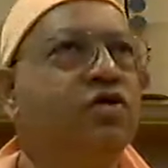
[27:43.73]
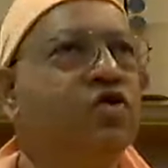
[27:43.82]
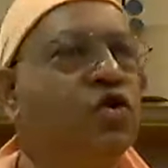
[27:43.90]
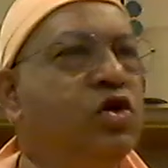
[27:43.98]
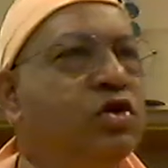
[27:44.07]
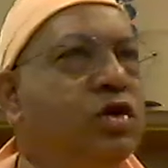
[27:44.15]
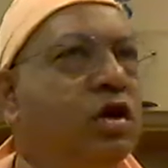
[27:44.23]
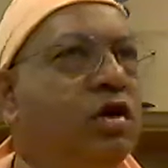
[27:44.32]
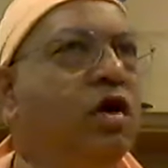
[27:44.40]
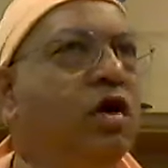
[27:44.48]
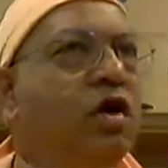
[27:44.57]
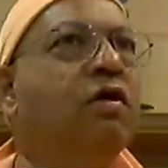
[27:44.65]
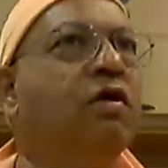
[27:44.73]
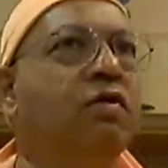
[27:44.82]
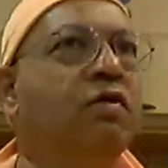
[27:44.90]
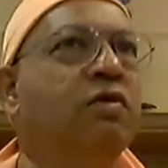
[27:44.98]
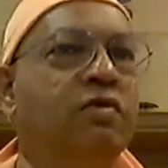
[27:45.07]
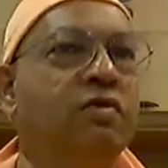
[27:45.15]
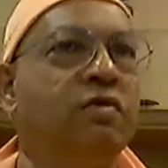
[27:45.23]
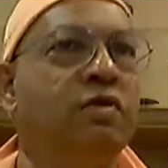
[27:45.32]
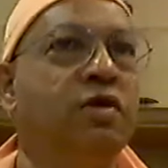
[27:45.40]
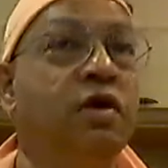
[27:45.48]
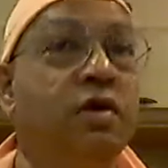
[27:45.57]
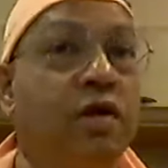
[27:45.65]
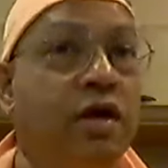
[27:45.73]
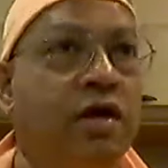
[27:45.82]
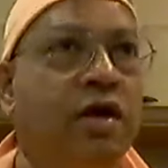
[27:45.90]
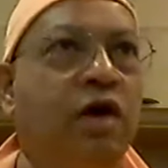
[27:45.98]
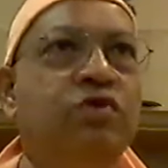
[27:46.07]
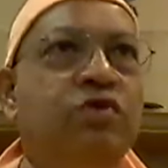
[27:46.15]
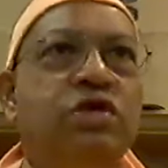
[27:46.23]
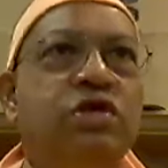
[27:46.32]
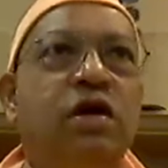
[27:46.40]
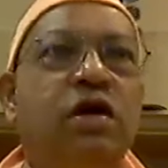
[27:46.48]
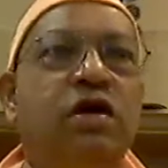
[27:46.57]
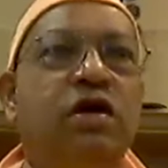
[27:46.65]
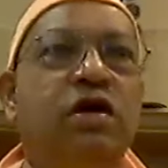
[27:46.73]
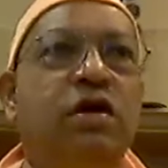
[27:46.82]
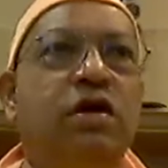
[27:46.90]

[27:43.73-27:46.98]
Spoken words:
so he's saying, "Oh, that cow is dead.